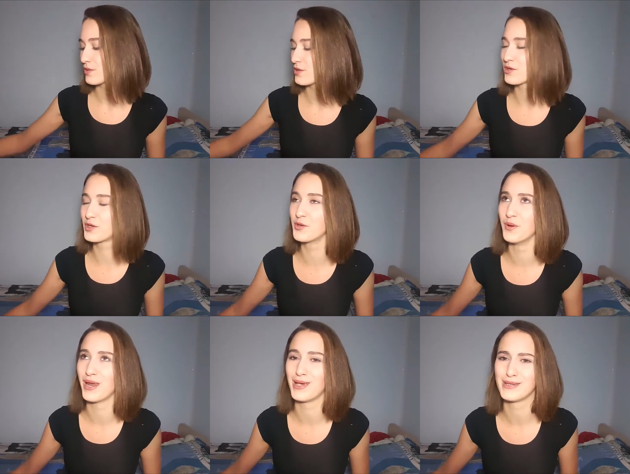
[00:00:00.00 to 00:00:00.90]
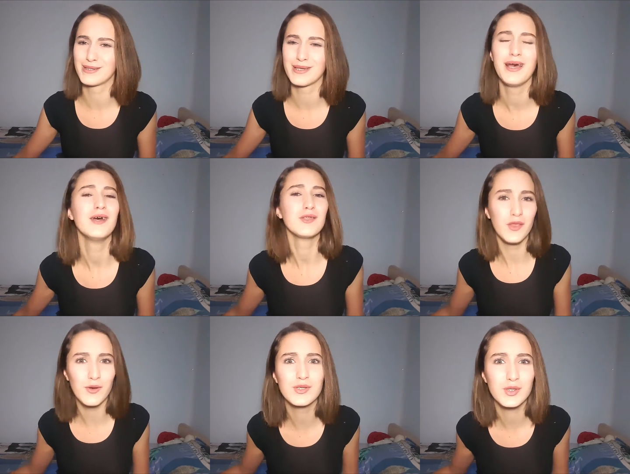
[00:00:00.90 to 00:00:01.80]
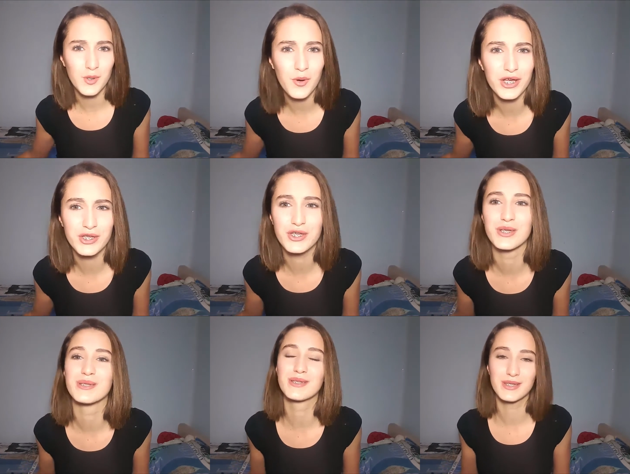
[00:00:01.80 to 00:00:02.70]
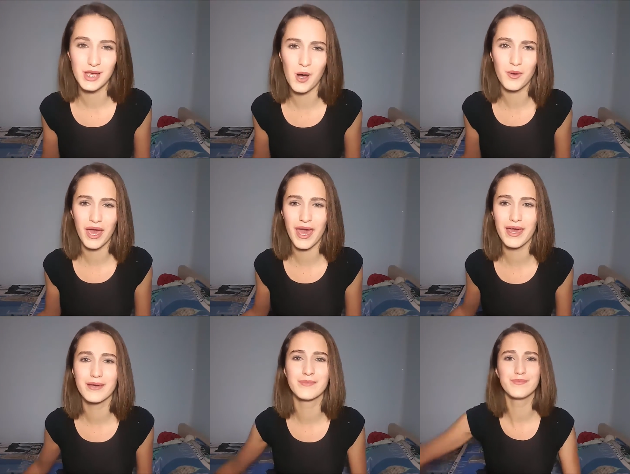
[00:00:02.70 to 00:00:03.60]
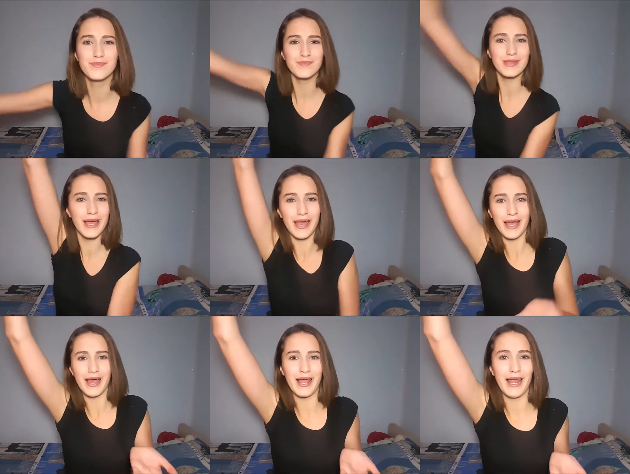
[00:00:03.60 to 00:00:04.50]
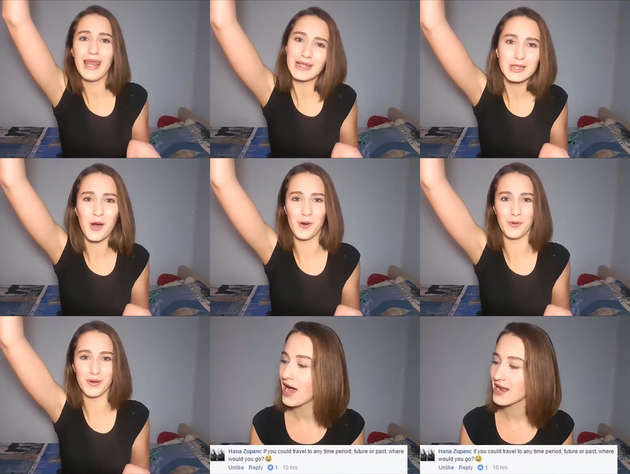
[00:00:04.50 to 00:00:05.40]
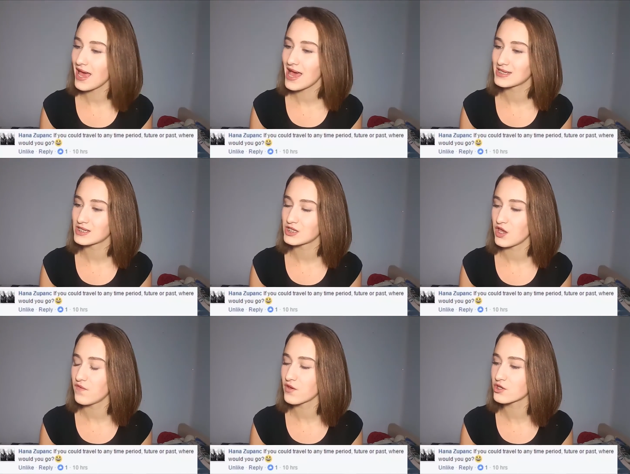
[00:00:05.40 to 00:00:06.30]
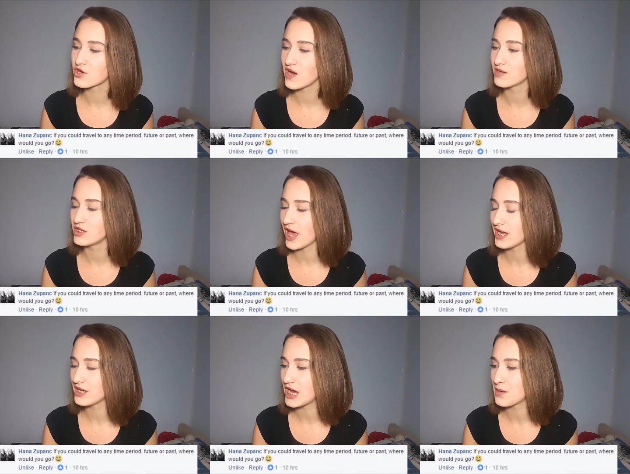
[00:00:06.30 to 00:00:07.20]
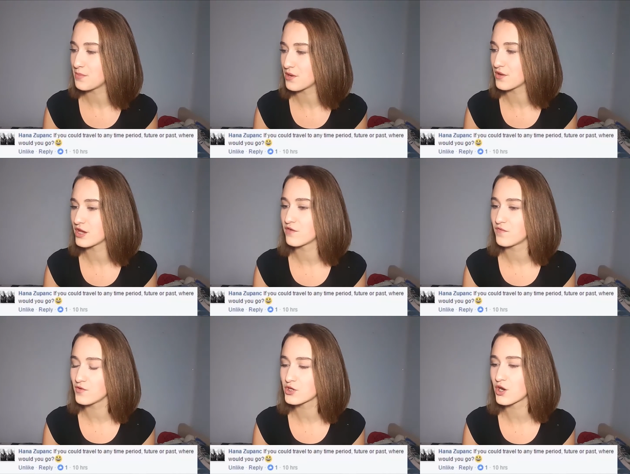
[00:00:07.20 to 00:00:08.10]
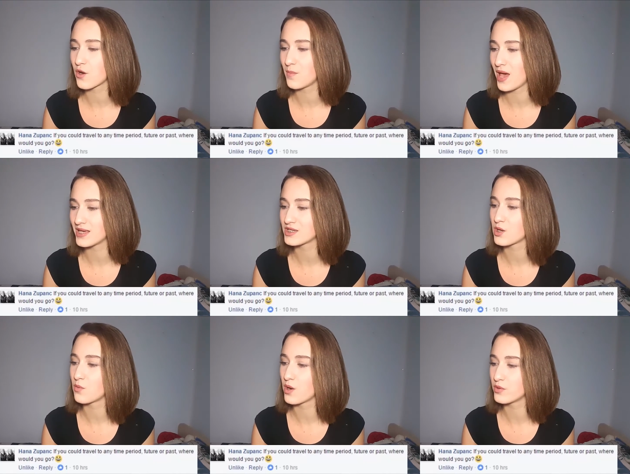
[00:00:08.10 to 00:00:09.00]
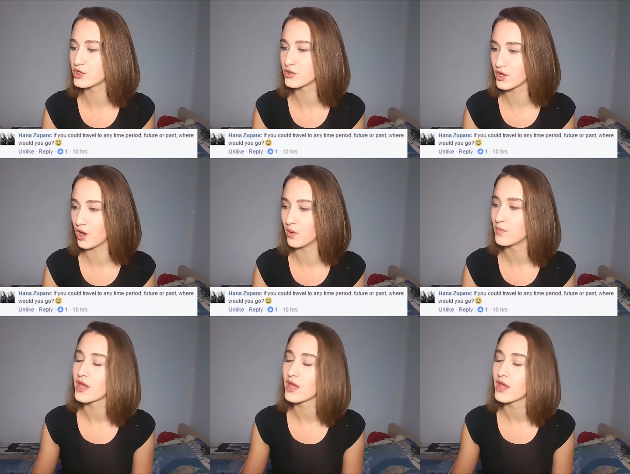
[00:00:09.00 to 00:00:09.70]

Q&As. Those questions, okay? Let's go. Anna asks, if you could travel to any time period, future or past, where would you go?